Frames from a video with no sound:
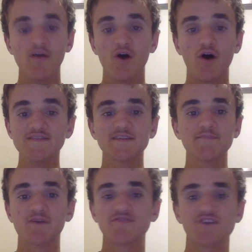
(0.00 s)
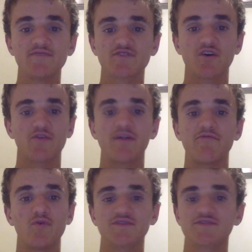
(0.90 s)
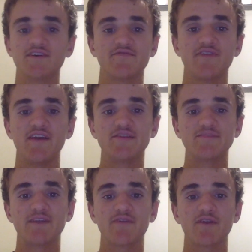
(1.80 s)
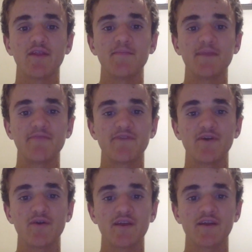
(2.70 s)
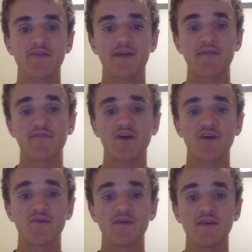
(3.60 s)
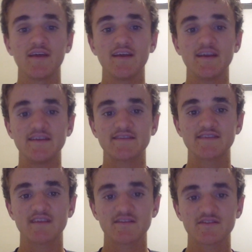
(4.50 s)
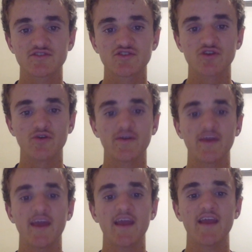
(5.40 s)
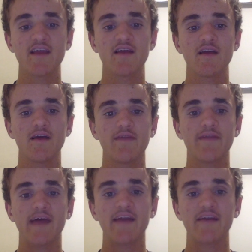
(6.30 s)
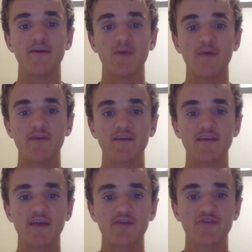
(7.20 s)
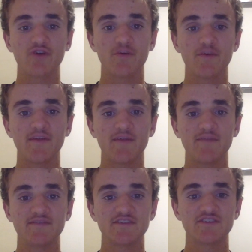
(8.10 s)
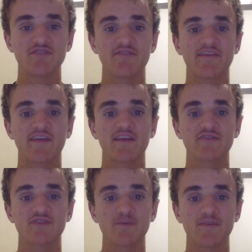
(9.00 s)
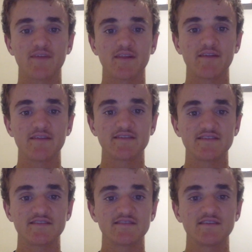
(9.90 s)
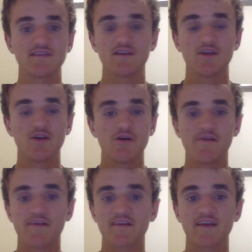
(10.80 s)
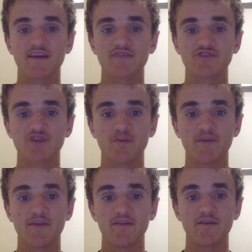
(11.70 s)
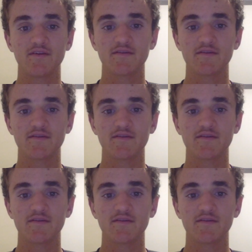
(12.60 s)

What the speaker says: Obviously, both sides have got great forwards, great defenders, but I feel like the midfield in a grand final is so key that whoever can get on top in that position, whoever can get on top in the clearances, whoever can get on top in the